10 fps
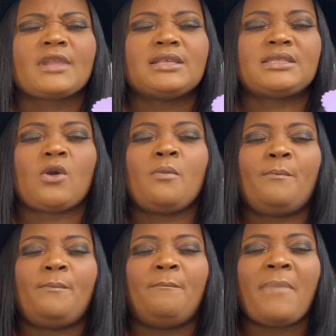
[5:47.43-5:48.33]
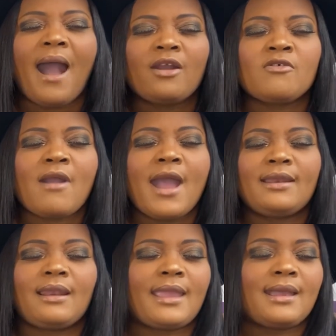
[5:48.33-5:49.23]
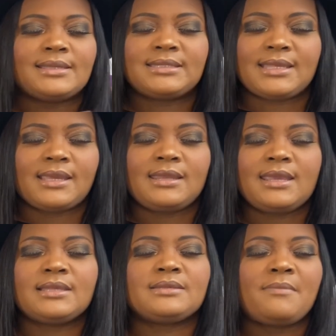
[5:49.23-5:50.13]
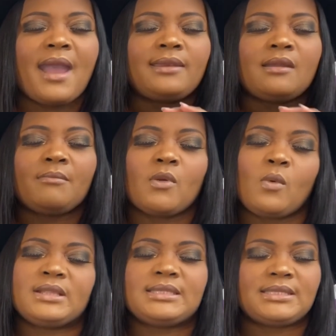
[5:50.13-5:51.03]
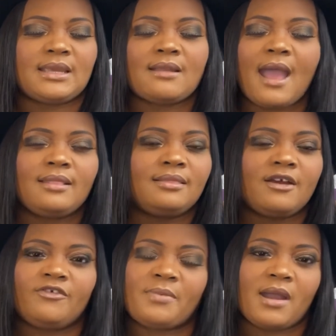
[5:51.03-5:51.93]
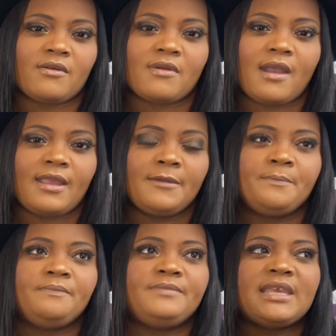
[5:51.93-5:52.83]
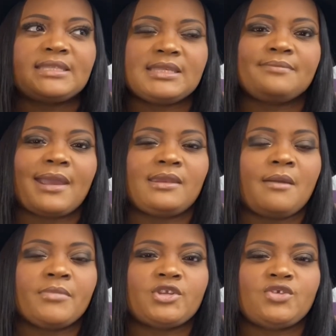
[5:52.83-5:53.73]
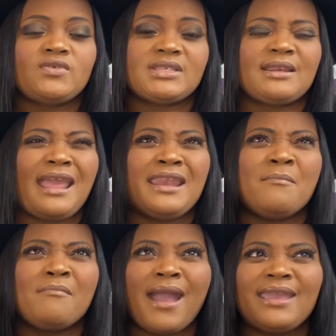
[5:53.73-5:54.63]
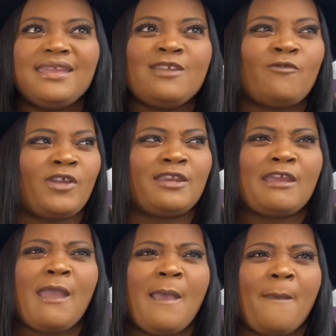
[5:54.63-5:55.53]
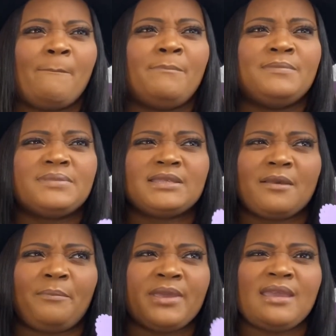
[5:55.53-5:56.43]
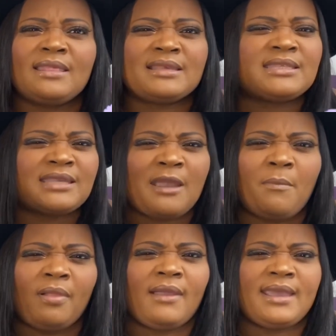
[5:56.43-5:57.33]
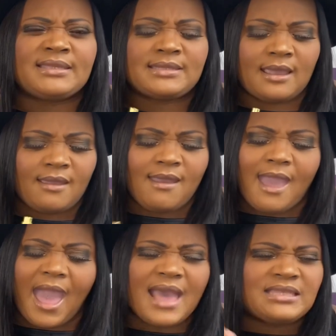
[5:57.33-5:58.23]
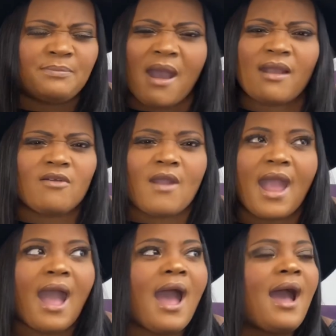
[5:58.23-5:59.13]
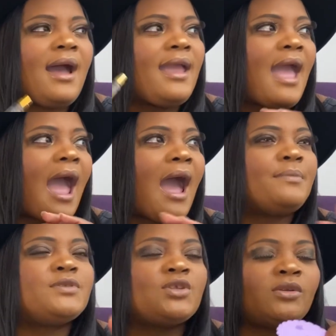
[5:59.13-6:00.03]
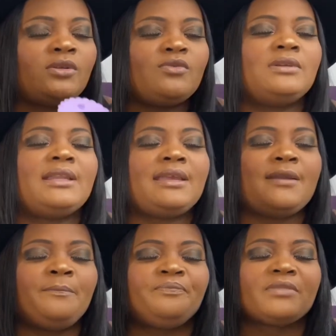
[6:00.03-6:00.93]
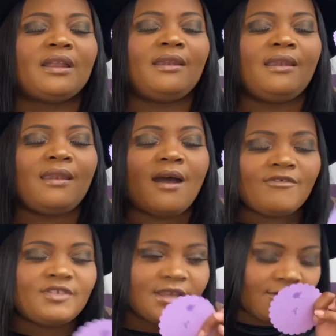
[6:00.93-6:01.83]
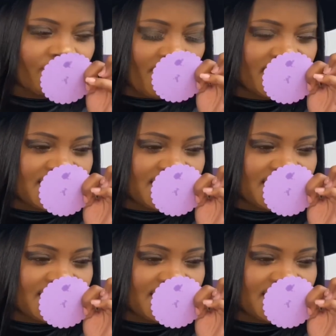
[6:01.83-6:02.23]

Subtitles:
So Baccarat, like I said, is my number one scent. I love Baccarat. This is my number two scent. And it might even be in the same place as Baccarat. I absolutely loved it. From the